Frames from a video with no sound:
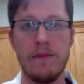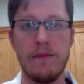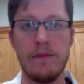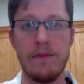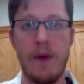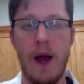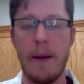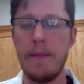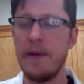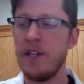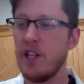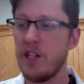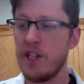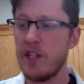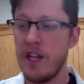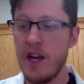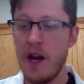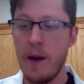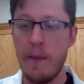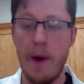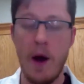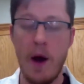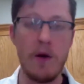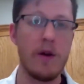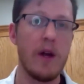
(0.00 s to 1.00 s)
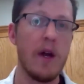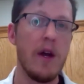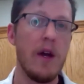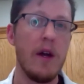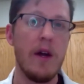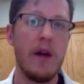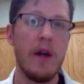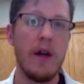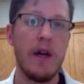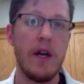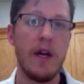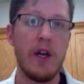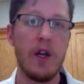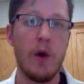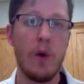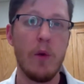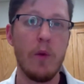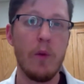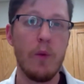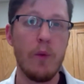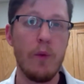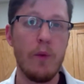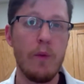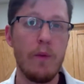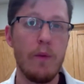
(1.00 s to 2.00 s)
I mean, just think about,
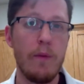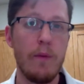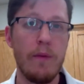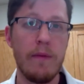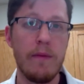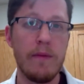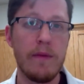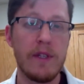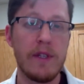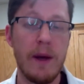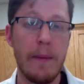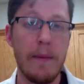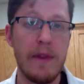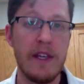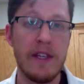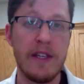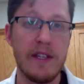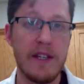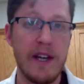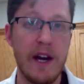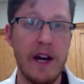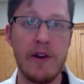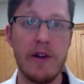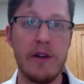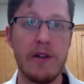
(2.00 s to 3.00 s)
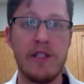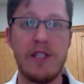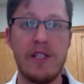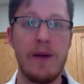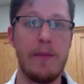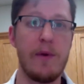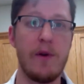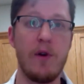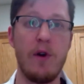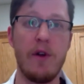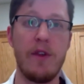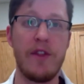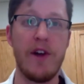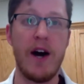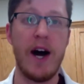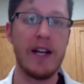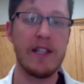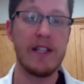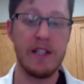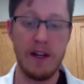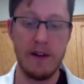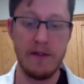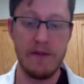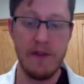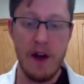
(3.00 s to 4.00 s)
some of the stereotypical
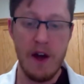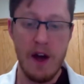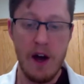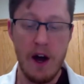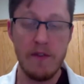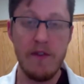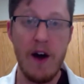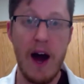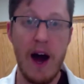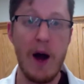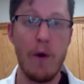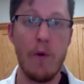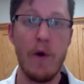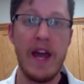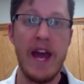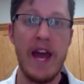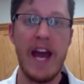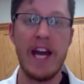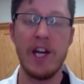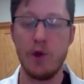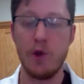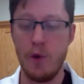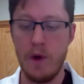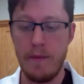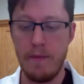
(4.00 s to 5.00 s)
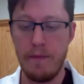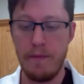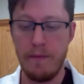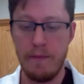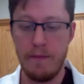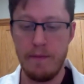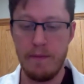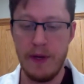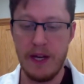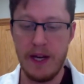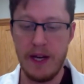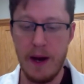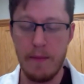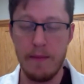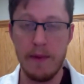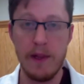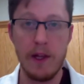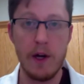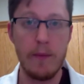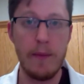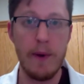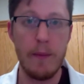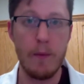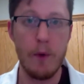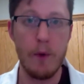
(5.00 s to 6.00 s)
thoughts of how we age. We become a
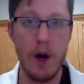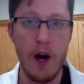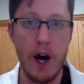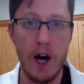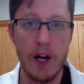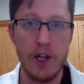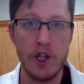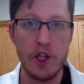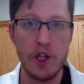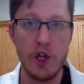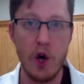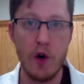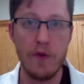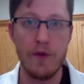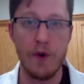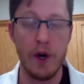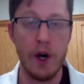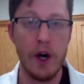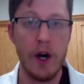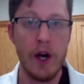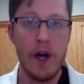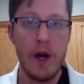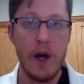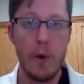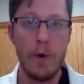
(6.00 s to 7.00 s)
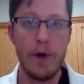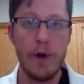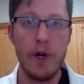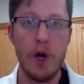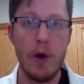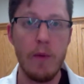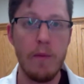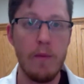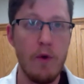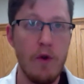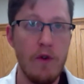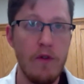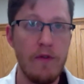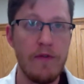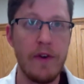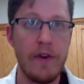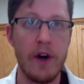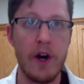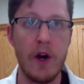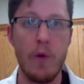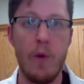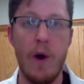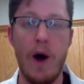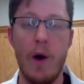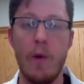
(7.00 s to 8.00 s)
little bit more hunched over. We don't move
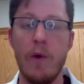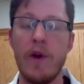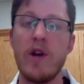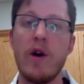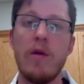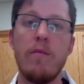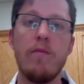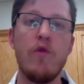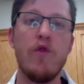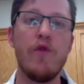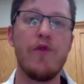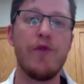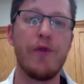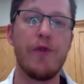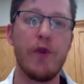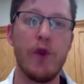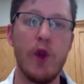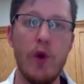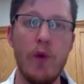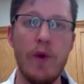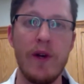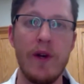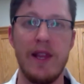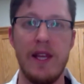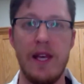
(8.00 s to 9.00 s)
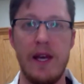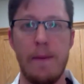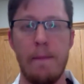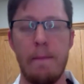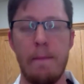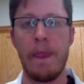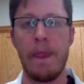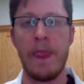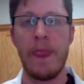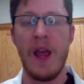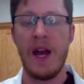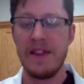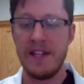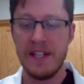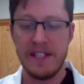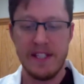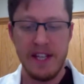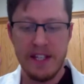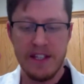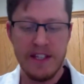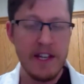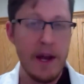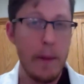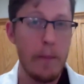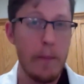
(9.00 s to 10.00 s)
very well. We don't move fluidly. This
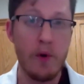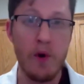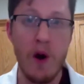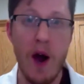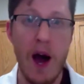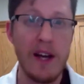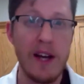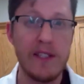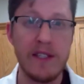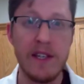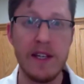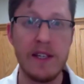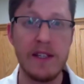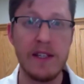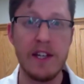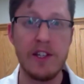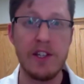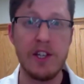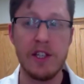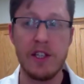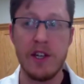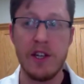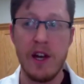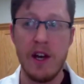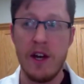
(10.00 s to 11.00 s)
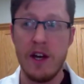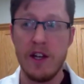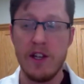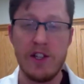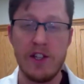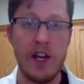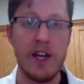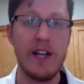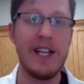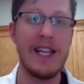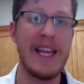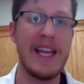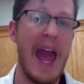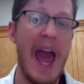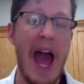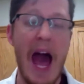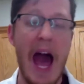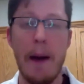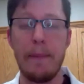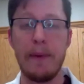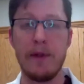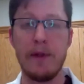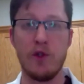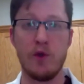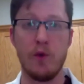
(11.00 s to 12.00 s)
isn't a process that just suddenly
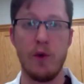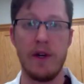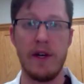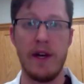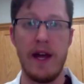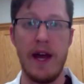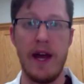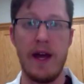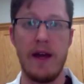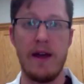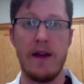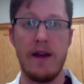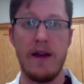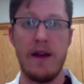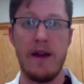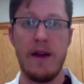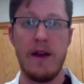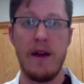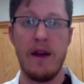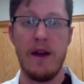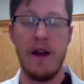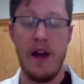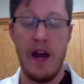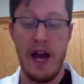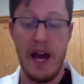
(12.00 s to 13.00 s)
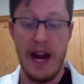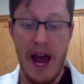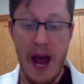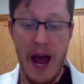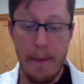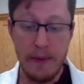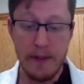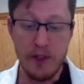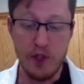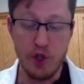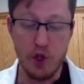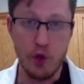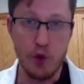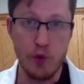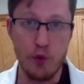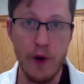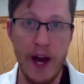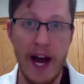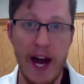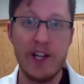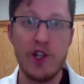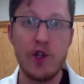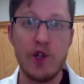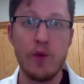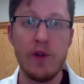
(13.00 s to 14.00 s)
happens one day. It happens
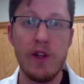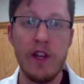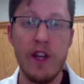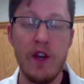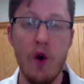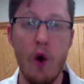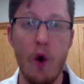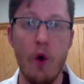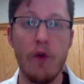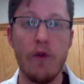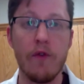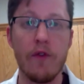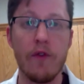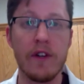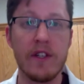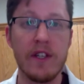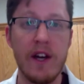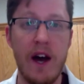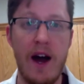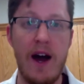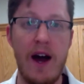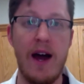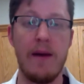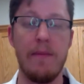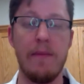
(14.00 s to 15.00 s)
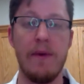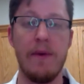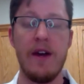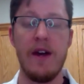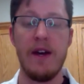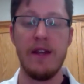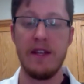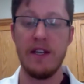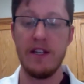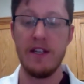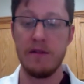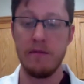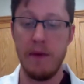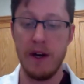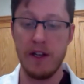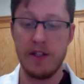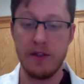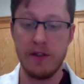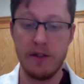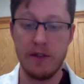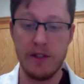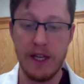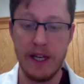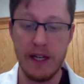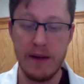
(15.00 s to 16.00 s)
gradually over time. These
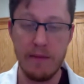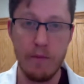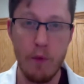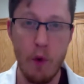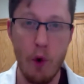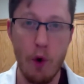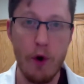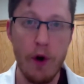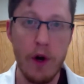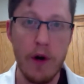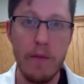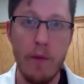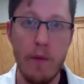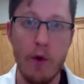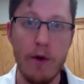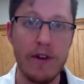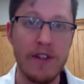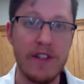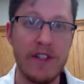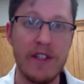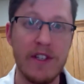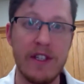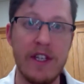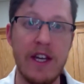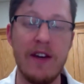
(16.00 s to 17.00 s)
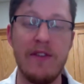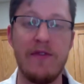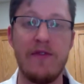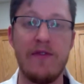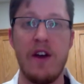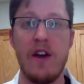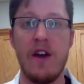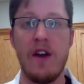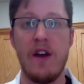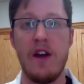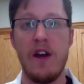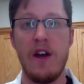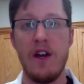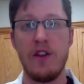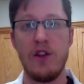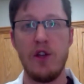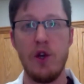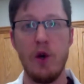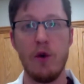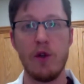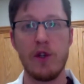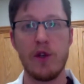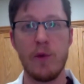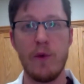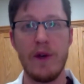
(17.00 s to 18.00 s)
muscles get more and more stiff the
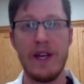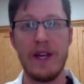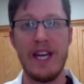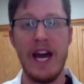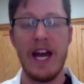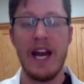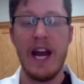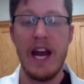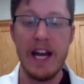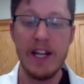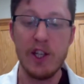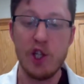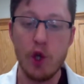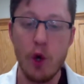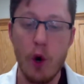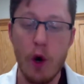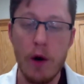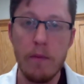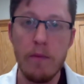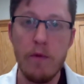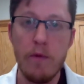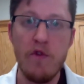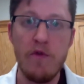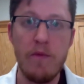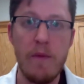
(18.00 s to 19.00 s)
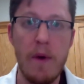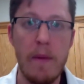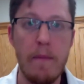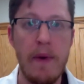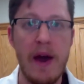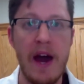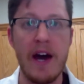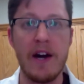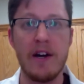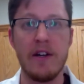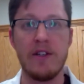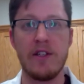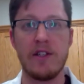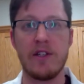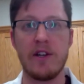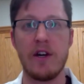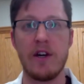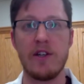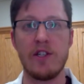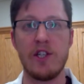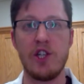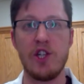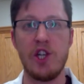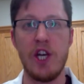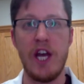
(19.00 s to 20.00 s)
older we get. And so our movement patterns
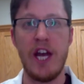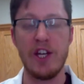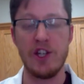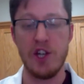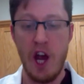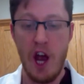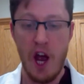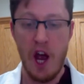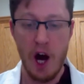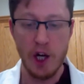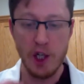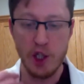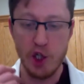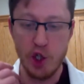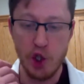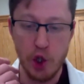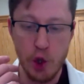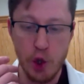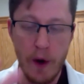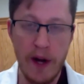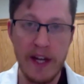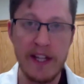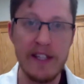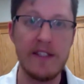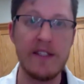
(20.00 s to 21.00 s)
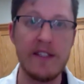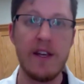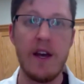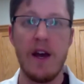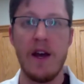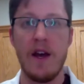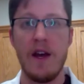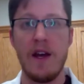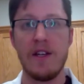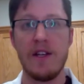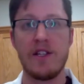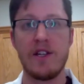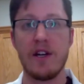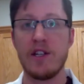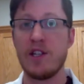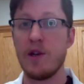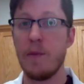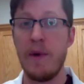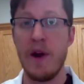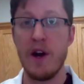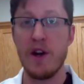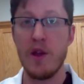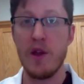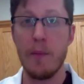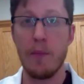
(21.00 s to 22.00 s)
start to change. Our joints start to
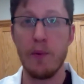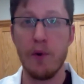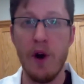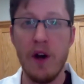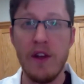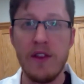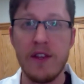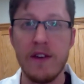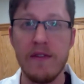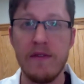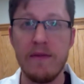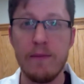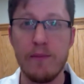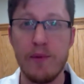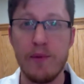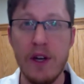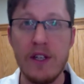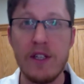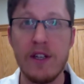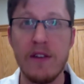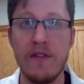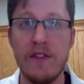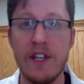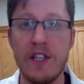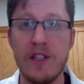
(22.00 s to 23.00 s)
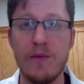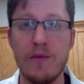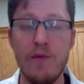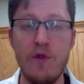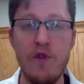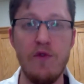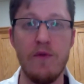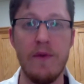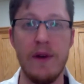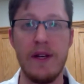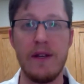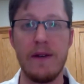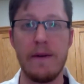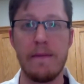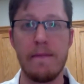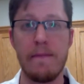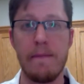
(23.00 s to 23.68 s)
bear the brunt of this movement.